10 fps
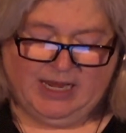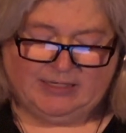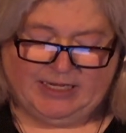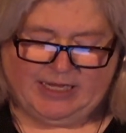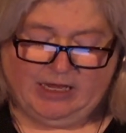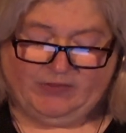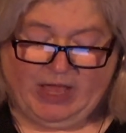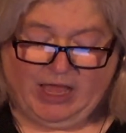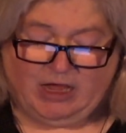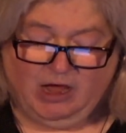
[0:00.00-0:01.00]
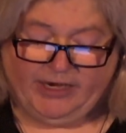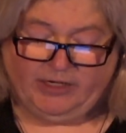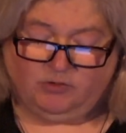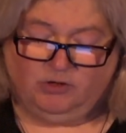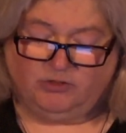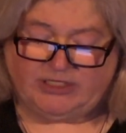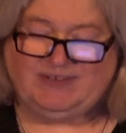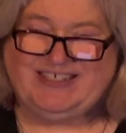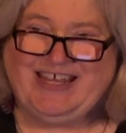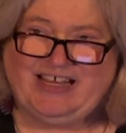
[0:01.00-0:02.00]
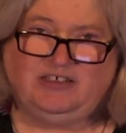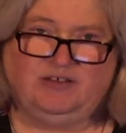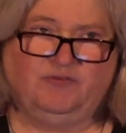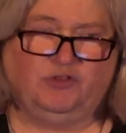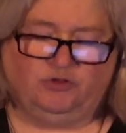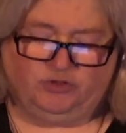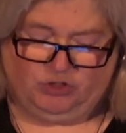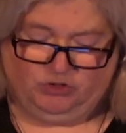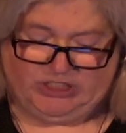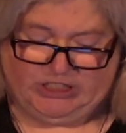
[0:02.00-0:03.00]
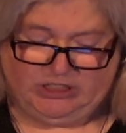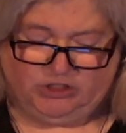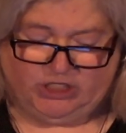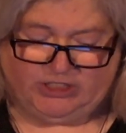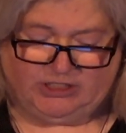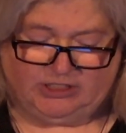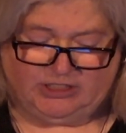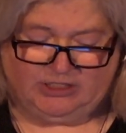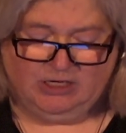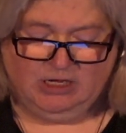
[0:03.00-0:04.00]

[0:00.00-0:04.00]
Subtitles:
taking the iconic roles of detective, those who seek justice.